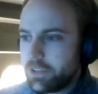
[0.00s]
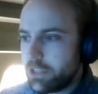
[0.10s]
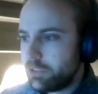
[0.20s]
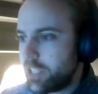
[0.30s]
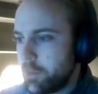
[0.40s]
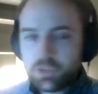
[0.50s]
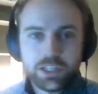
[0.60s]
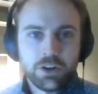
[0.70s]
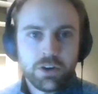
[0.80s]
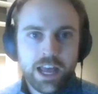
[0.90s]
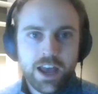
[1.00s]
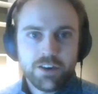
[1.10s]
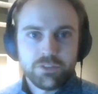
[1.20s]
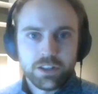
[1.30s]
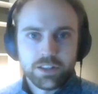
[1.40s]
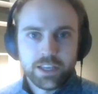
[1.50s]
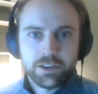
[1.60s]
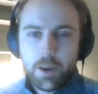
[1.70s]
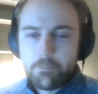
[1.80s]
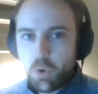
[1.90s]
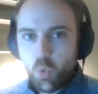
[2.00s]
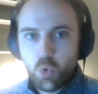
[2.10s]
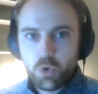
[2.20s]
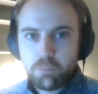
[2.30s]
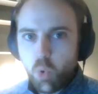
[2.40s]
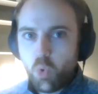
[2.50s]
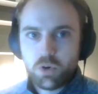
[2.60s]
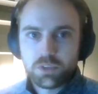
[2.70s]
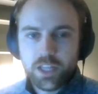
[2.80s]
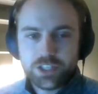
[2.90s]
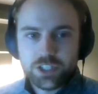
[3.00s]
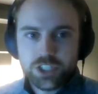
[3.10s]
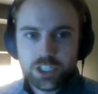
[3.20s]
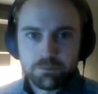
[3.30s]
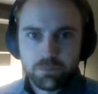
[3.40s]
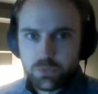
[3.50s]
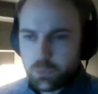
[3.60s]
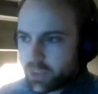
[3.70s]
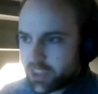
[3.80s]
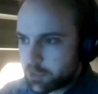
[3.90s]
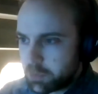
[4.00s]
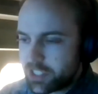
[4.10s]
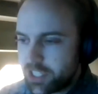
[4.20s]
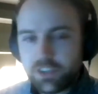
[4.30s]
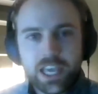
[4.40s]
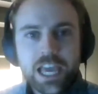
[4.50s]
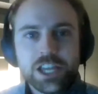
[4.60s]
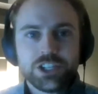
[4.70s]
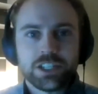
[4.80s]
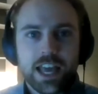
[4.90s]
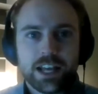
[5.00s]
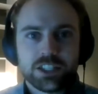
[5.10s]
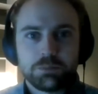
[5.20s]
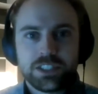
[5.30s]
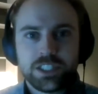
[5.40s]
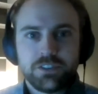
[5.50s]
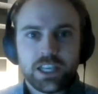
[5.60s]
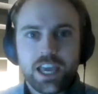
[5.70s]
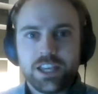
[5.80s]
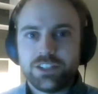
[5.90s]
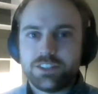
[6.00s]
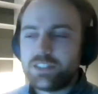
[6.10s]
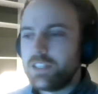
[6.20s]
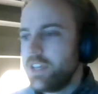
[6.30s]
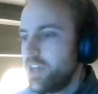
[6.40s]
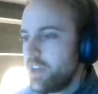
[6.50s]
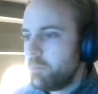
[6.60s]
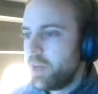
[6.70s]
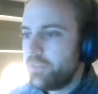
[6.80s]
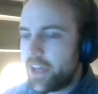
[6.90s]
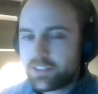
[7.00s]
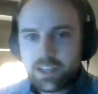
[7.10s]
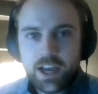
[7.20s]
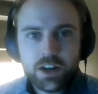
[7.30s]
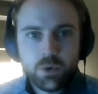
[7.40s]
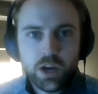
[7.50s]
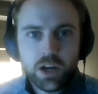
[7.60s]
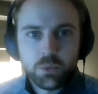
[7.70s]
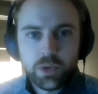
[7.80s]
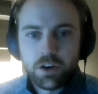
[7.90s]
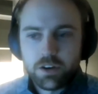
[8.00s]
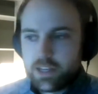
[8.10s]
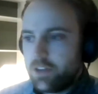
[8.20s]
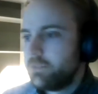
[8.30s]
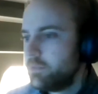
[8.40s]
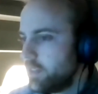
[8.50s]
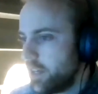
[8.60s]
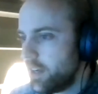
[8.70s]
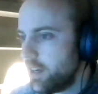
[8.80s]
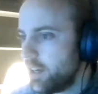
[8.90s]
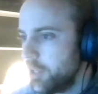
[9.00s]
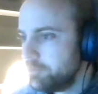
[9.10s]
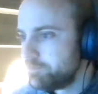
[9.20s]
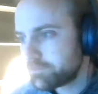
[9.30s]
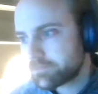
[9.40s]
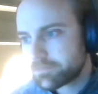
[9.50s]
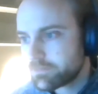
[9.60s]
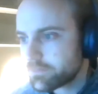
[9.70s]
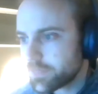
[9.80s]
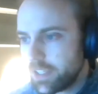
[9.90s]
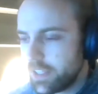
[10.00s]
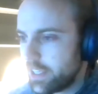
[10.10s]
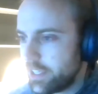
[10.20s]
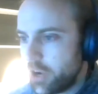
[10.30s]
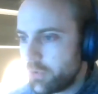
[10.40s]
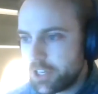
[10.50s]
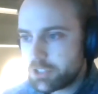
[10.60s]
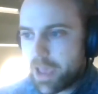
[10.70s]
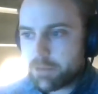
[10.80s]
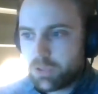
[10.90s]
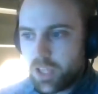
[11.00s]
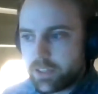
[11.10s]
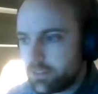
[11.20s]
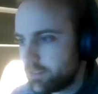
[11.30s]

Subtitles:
You typically don't have like a poor relationship with a specific agent at a specific agency, but that's kind of where we are now. There's bad blood.